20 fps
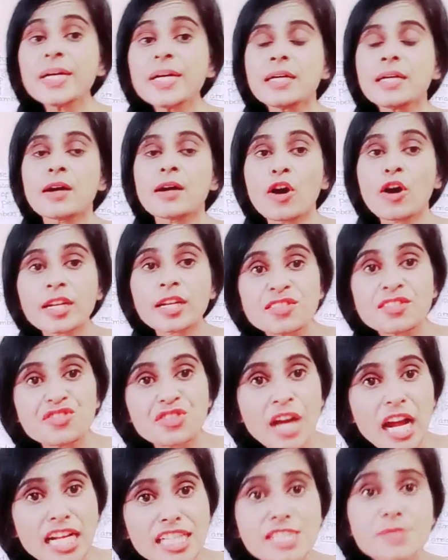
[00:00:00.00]
or
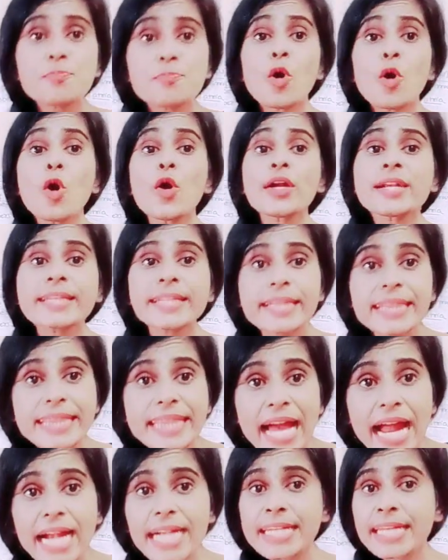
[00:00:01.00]
transport
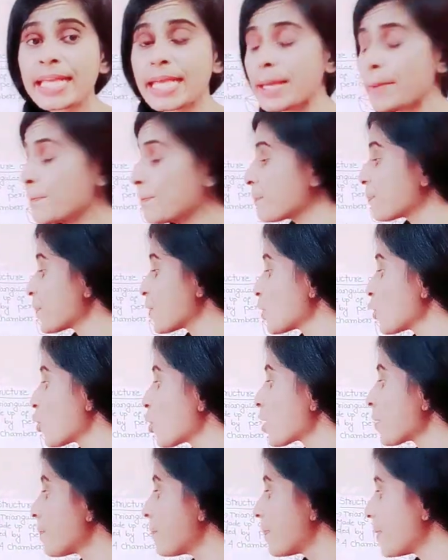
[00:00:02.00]
that
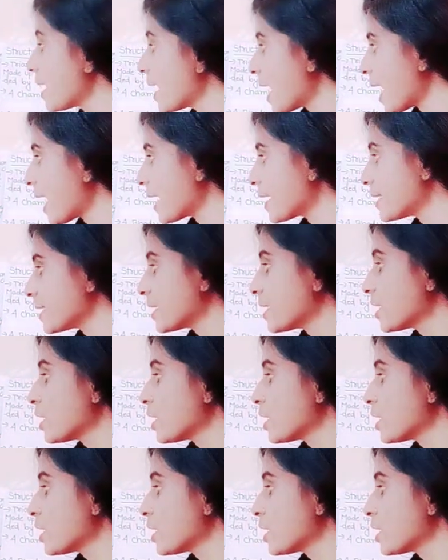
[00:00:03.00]
impure blood